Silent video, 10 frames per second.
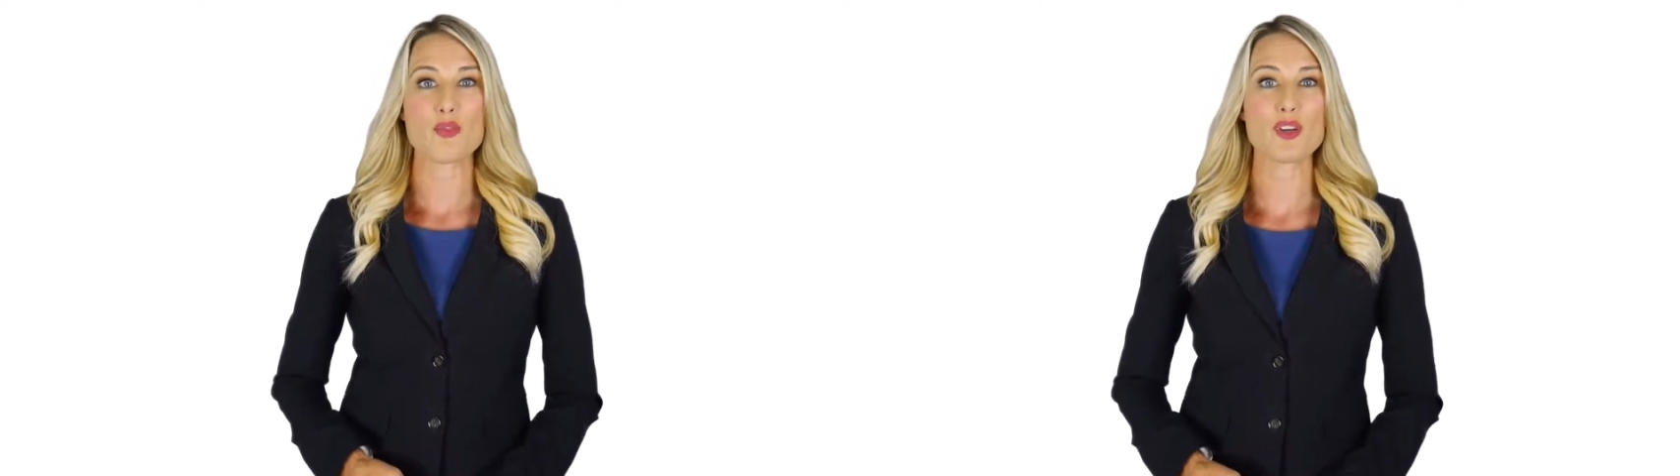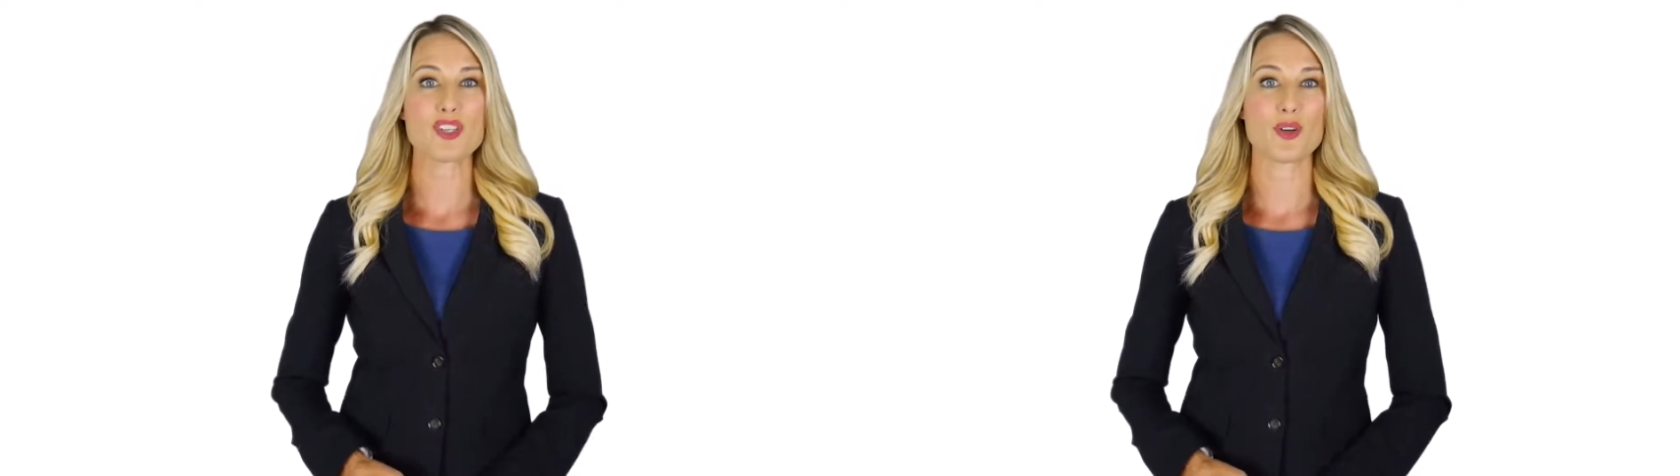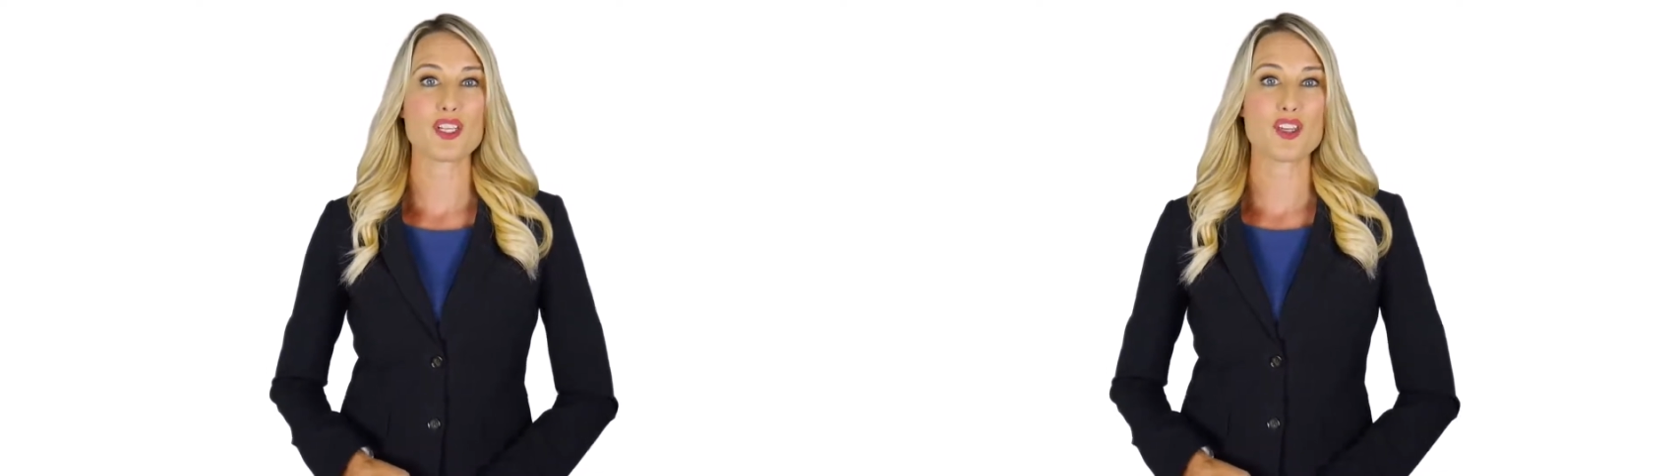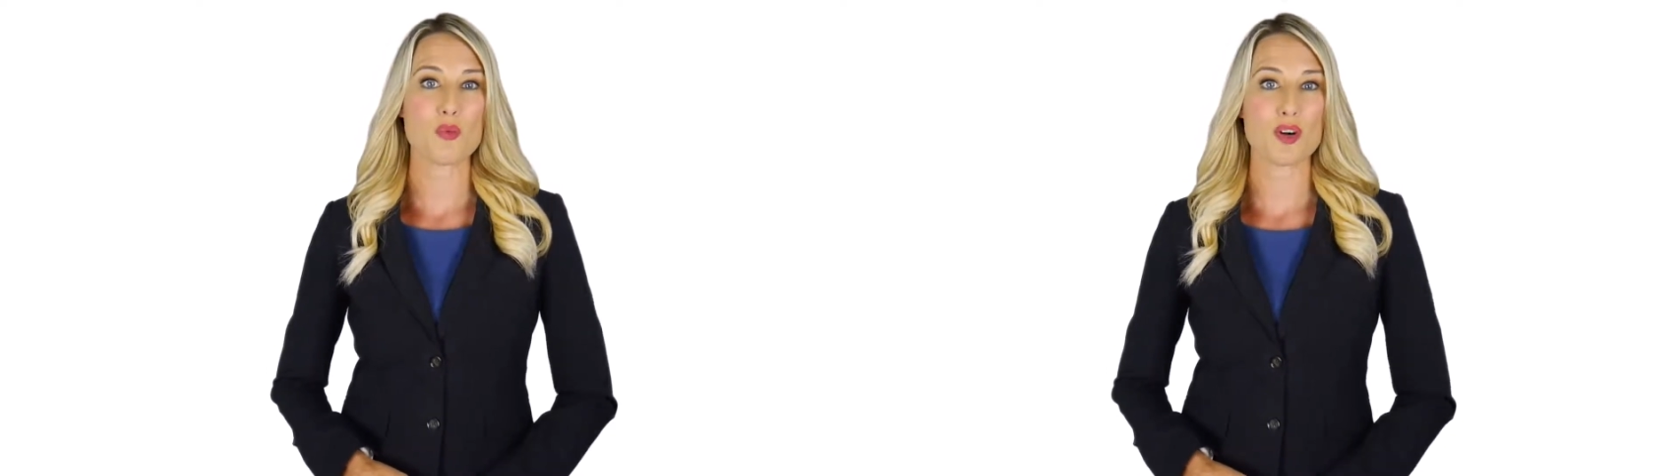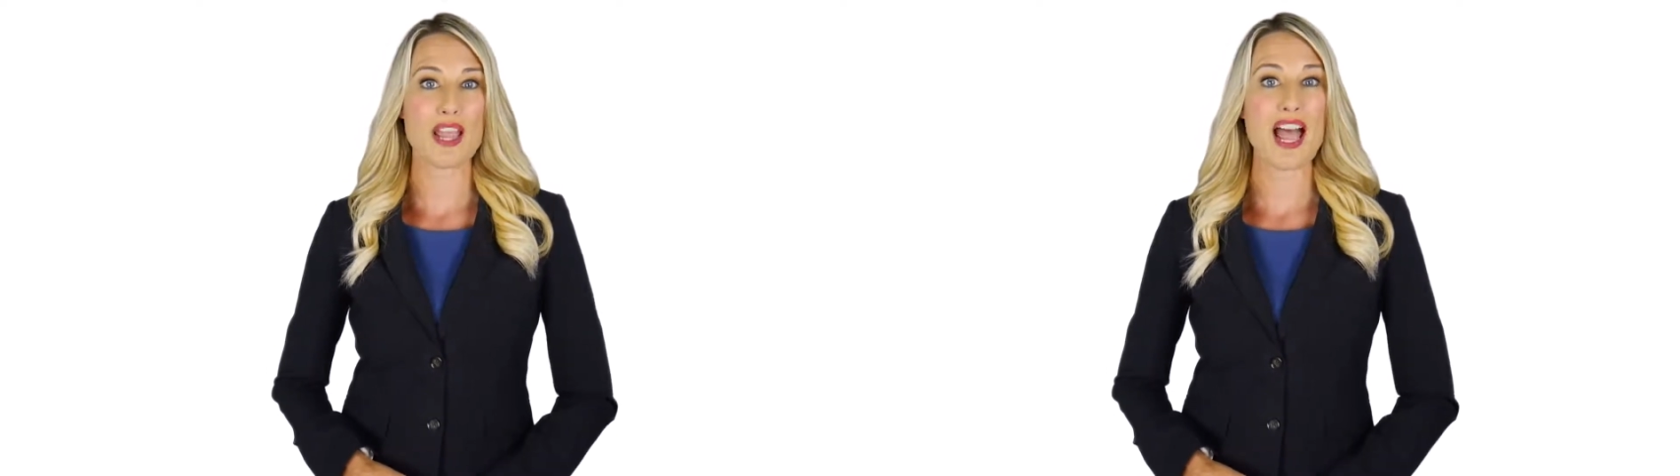returning to
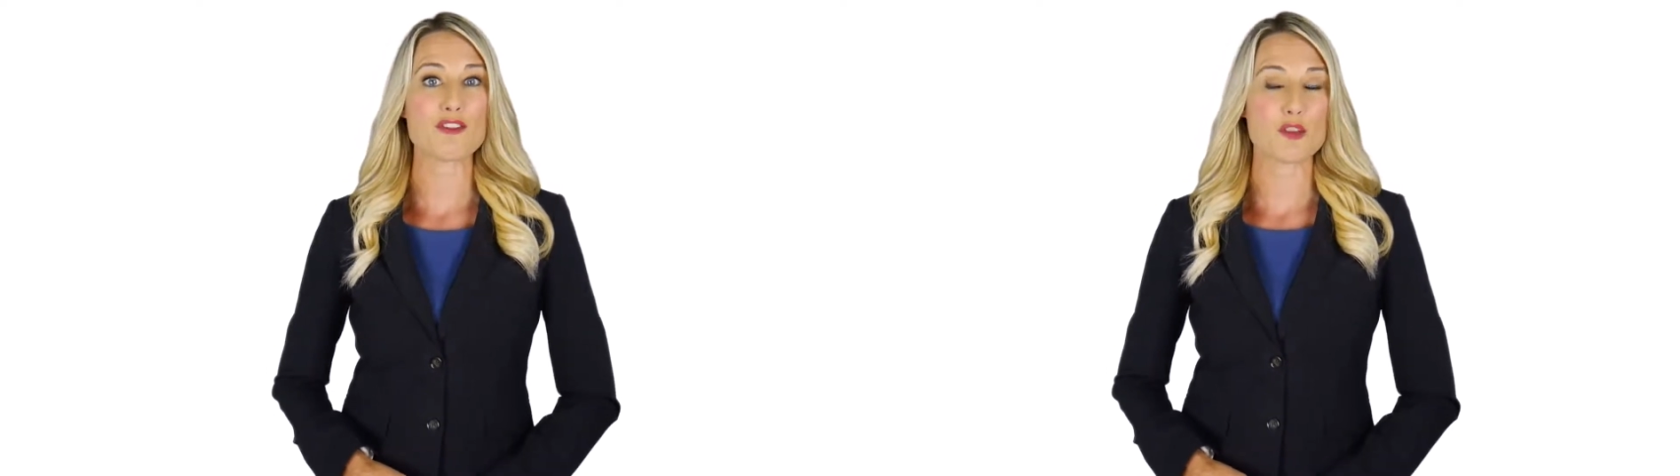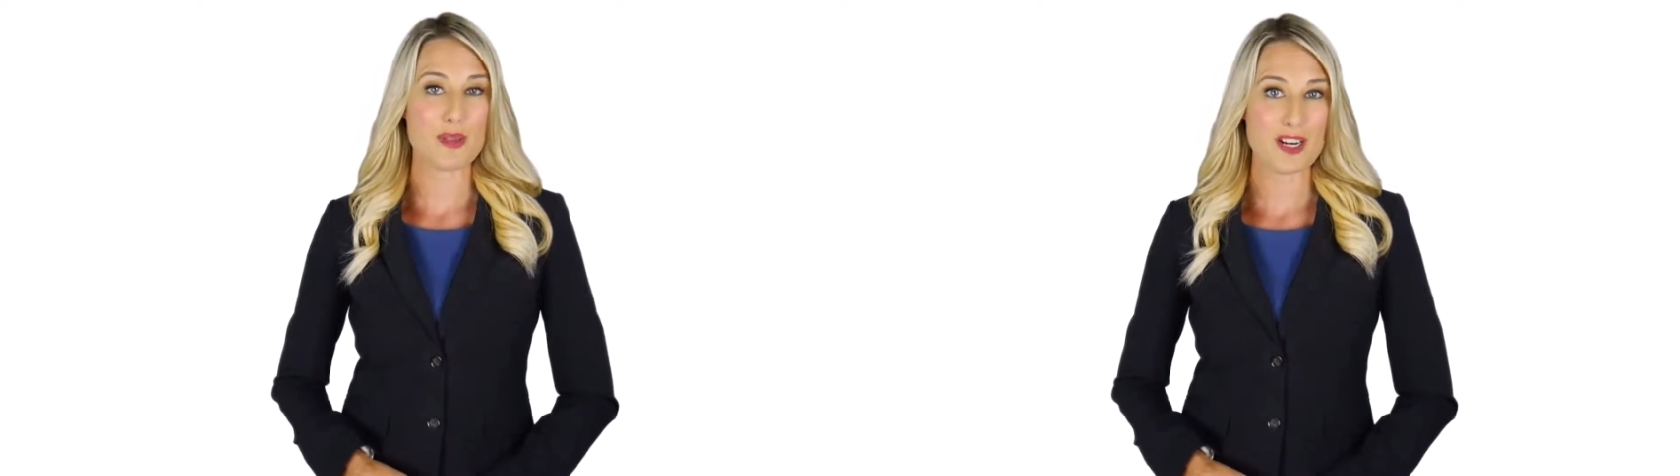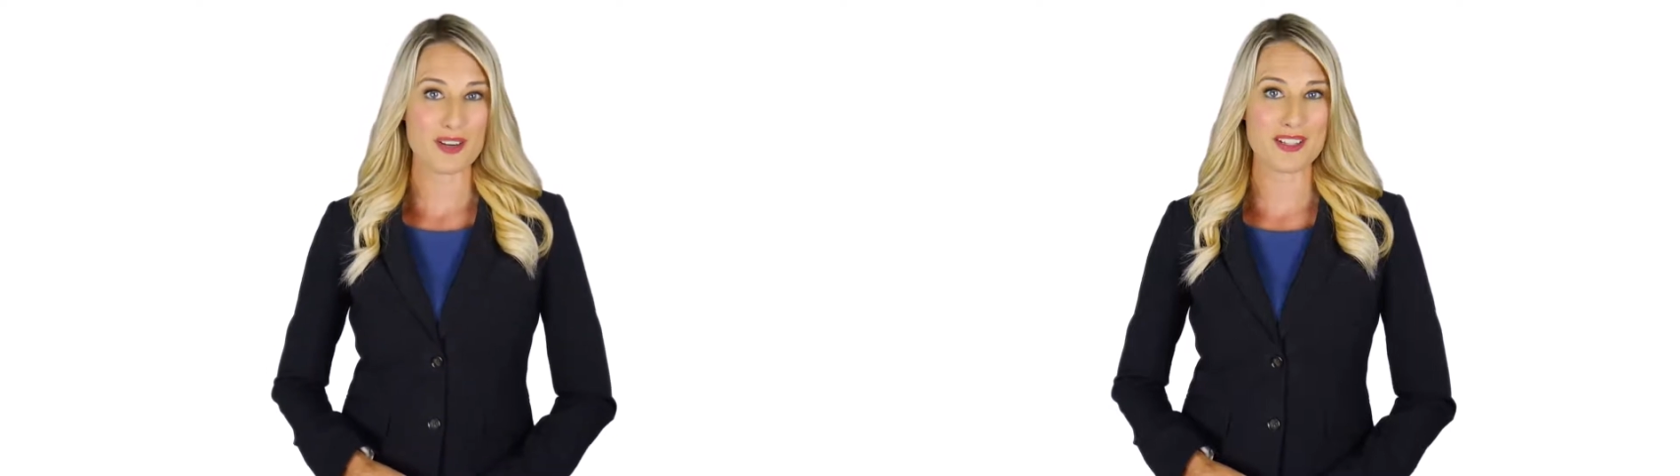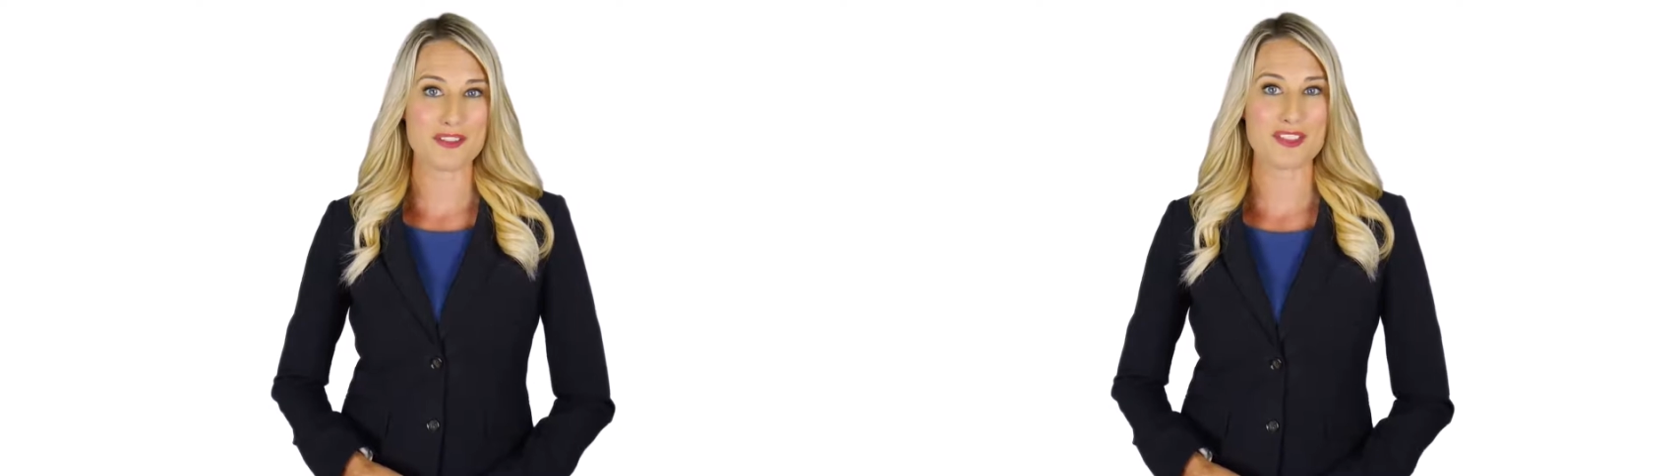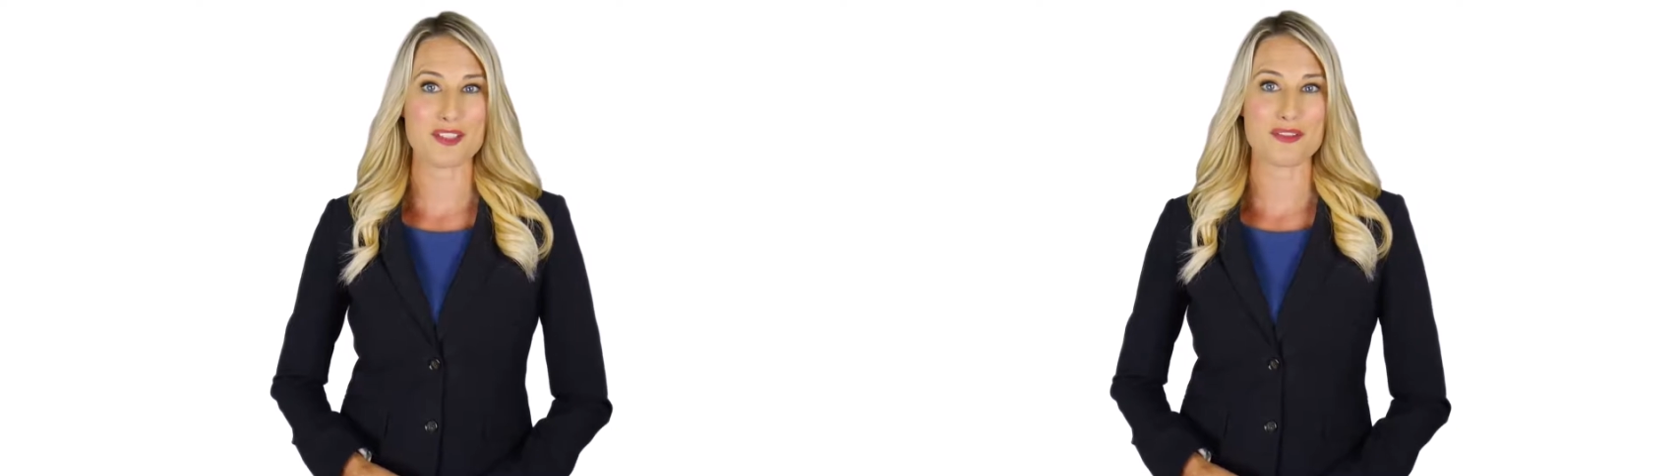work after periods
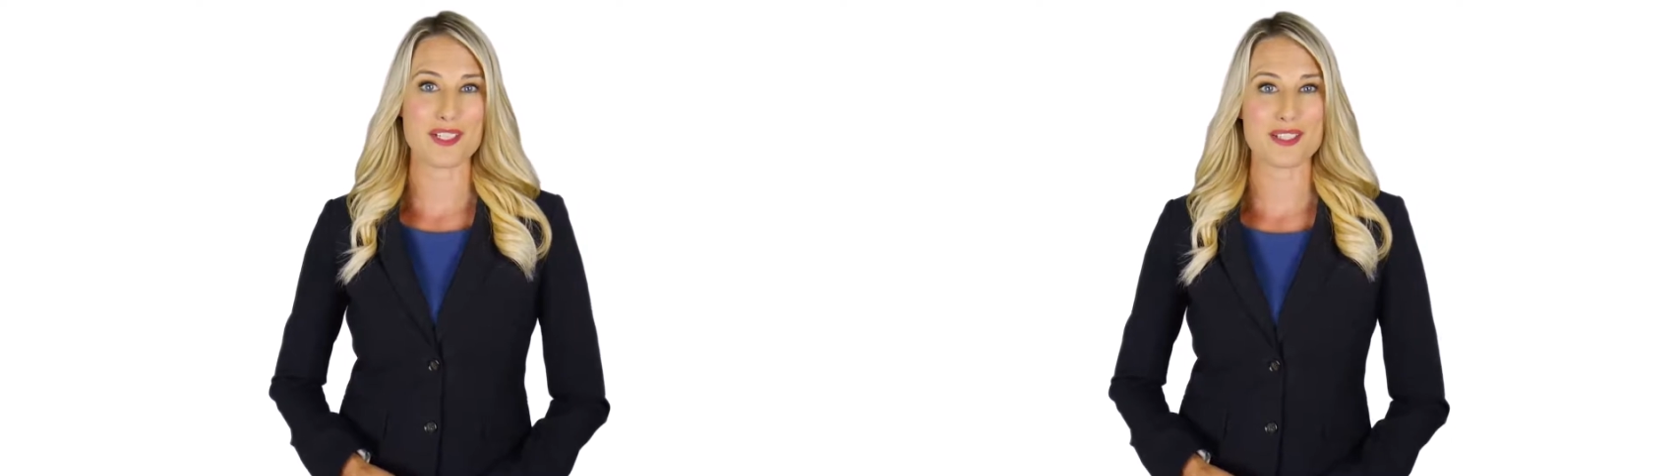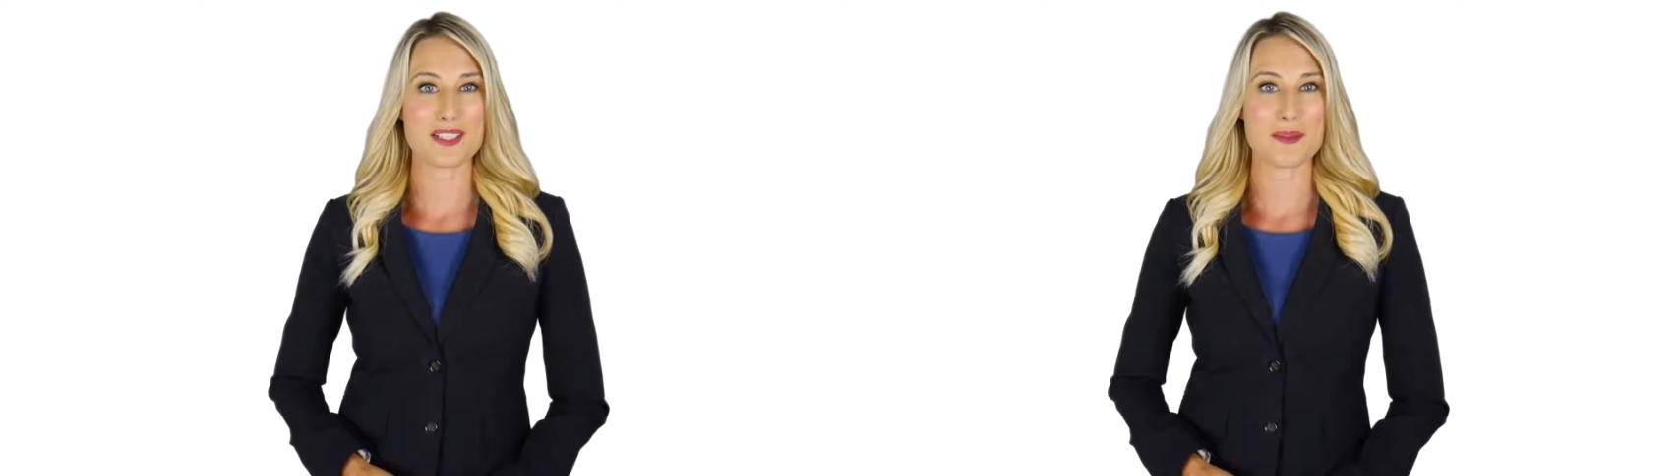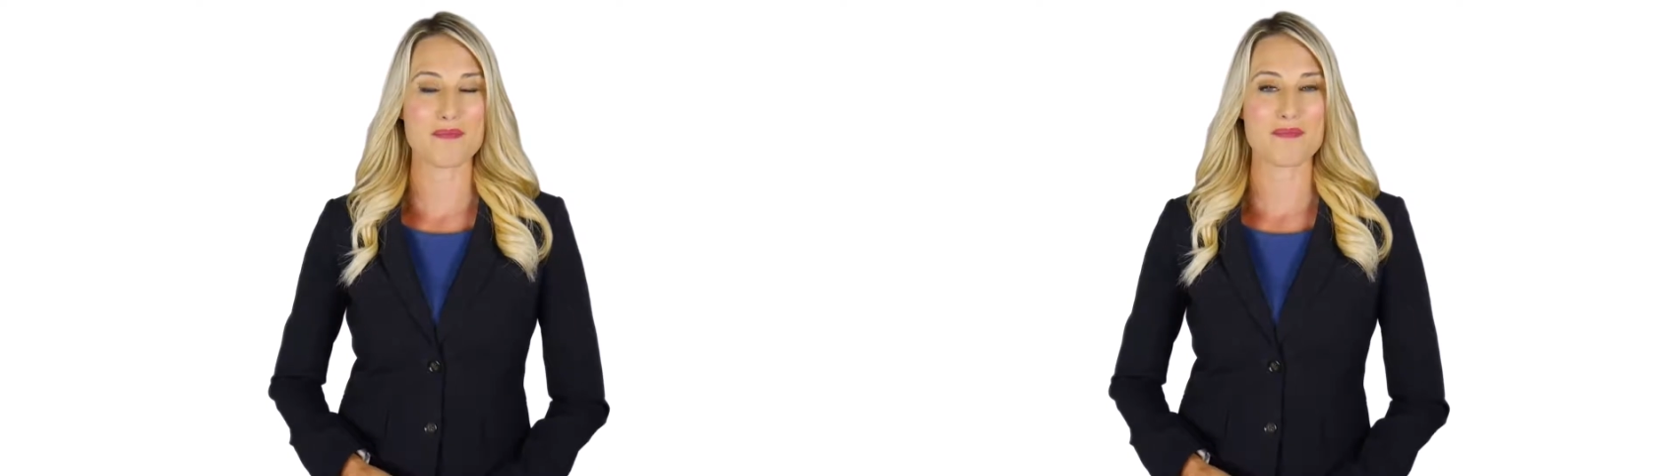of service.